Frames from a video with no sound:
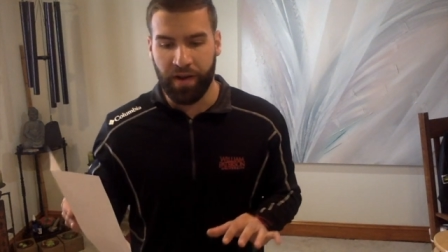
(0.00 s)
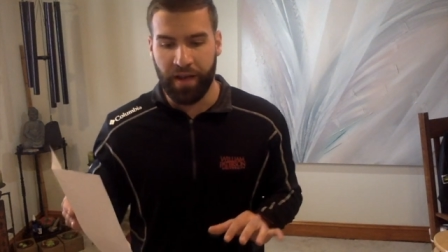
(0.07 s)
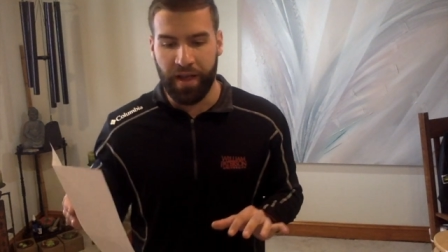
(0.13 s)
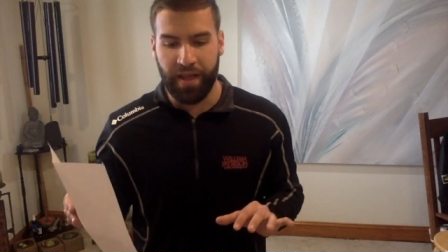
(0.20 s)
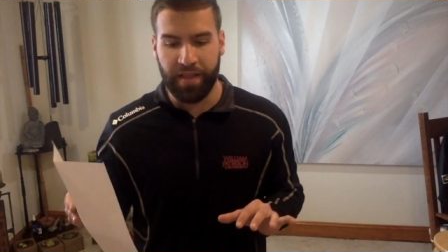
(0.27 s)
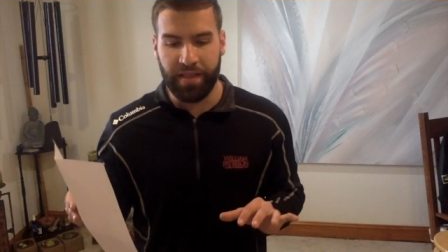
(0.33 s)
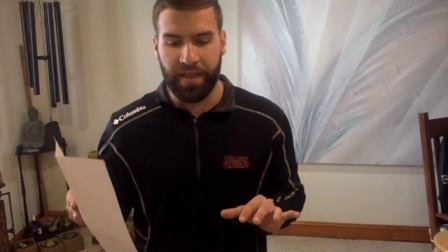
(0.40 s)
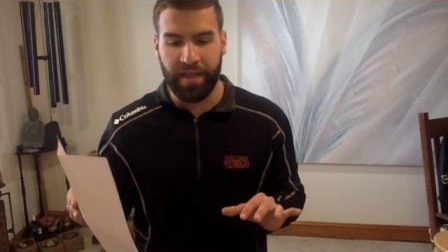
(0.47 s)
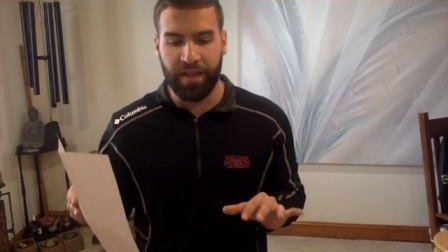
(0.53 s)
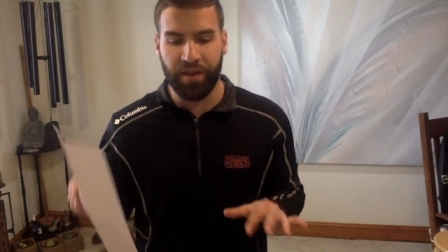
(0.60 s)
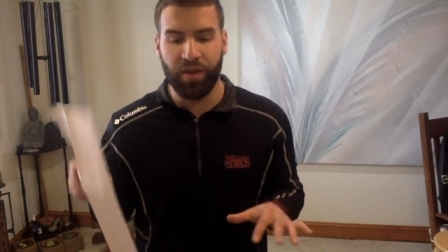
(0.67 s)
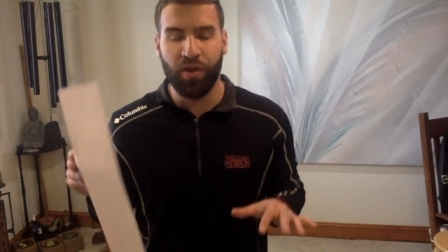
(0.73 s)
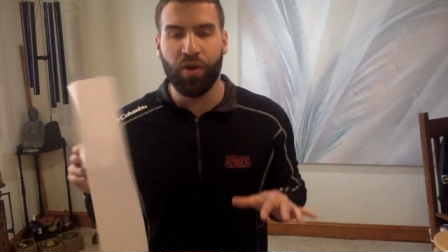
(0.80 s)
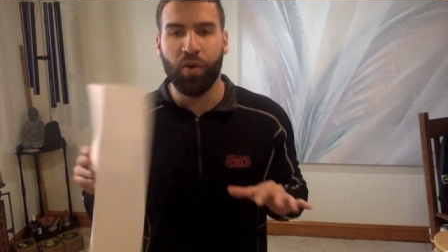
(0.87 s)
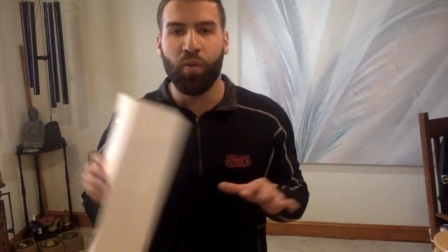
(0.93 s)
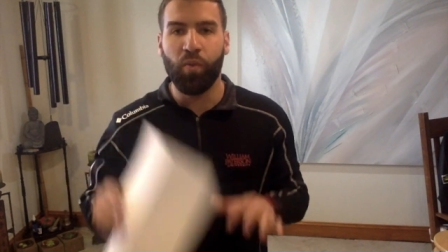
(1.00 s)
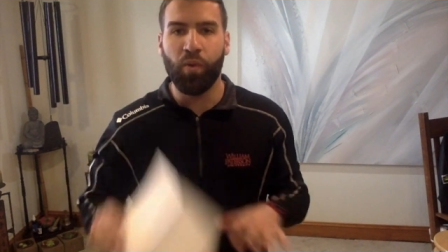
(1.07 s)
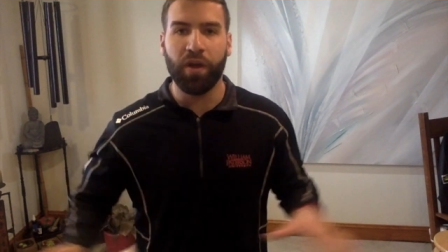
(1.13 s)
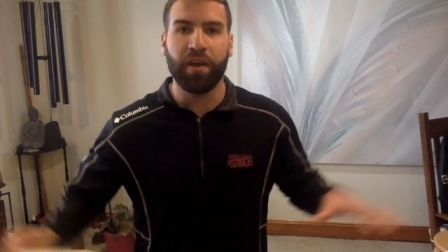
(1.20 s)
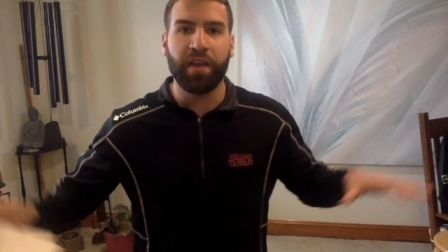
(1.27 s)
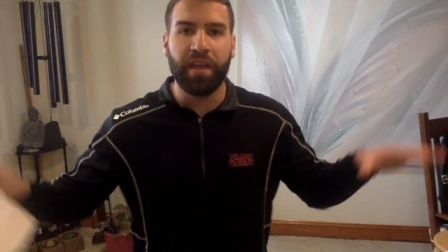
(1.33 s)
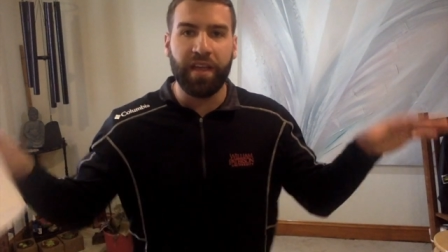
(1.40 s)
And then we're
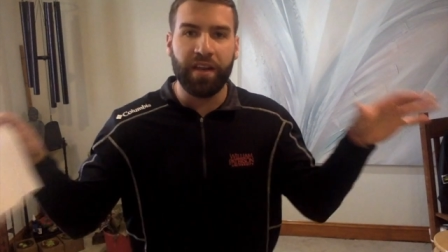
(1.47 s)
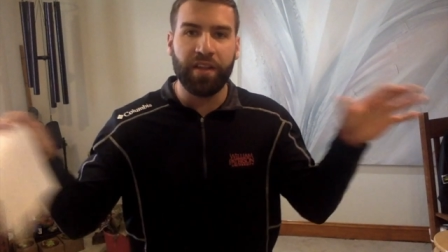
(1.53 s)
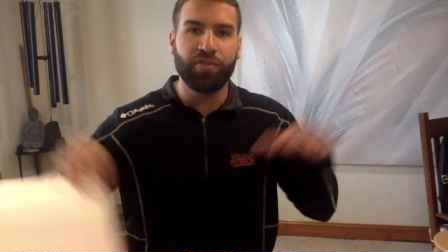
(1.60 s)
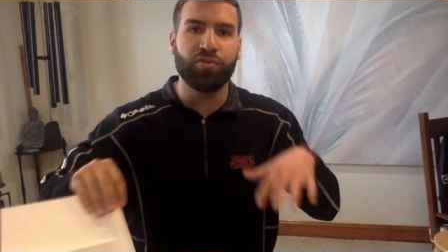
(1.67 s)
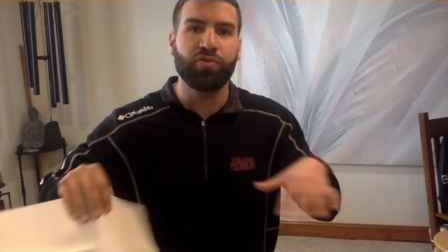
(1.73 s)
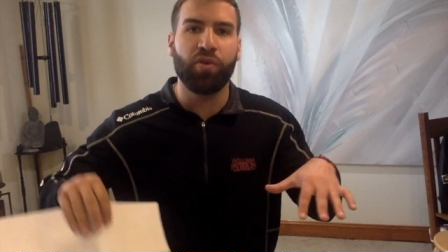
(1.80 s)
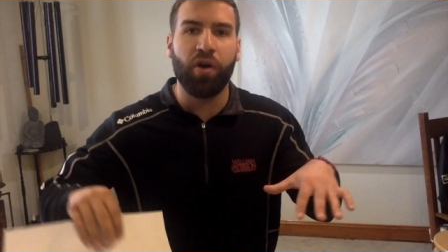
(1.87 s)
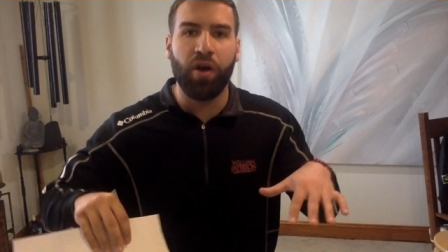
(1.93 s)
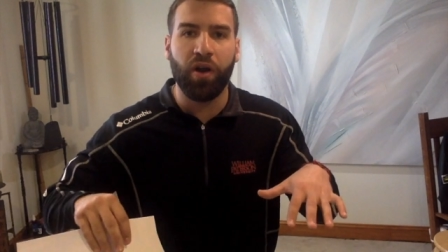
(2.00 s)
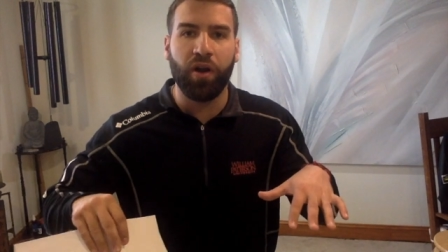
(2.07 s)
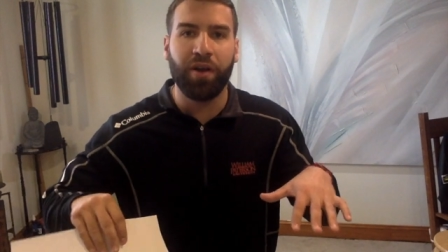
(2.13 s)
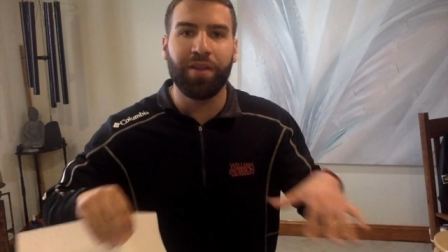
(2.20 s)
going to get into our